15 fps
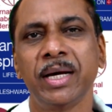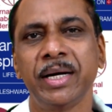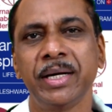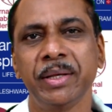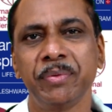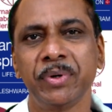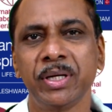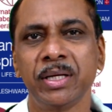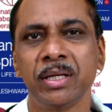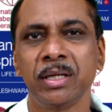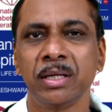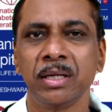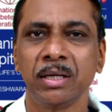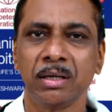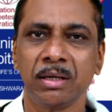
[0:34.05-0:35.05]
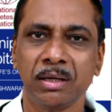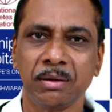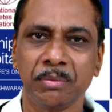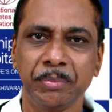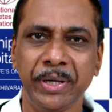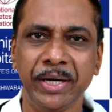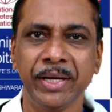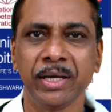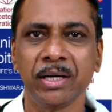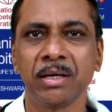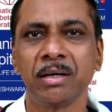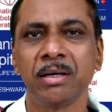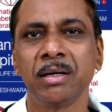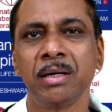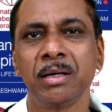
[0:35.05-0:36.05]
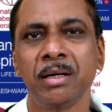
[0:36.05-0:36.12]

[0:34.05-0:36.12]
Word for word: and even uh, media